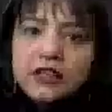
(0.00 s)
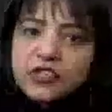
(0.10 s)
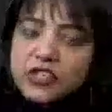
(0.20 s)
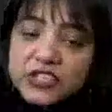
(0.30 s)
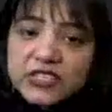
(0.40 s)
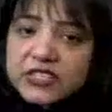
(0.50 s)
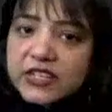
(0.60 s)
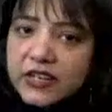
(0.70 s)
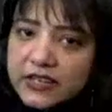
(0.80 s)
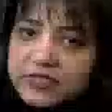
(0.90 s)
Jagjit
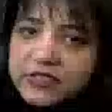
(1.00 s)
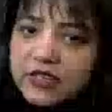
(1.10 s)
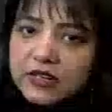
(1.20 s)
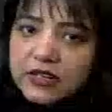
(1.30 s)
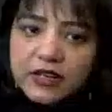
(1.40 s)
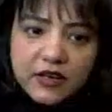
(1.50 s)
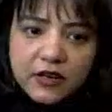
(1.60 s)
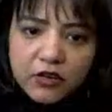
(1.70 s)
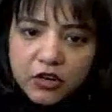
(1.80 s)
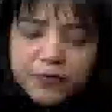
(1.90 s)
Singh ke Ghazal,
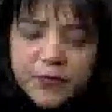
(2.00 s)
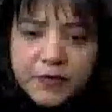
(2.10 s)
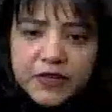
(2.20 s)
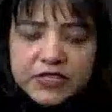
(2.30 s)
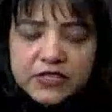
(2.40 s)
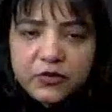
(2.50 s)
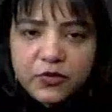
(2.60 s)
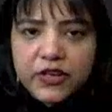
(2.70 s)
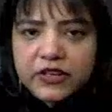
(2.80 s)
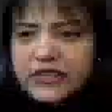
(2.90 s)
a lot of people listen
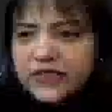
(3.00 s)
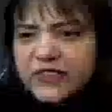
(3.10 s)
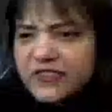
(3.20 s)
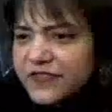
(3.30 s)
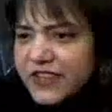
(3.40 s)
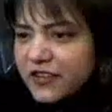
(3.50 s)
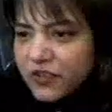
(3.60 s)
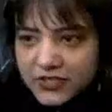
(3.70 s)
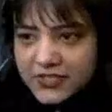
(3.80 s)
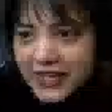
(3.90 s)
to it even if they are
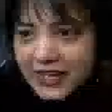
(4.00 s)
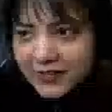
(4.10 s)
not sad.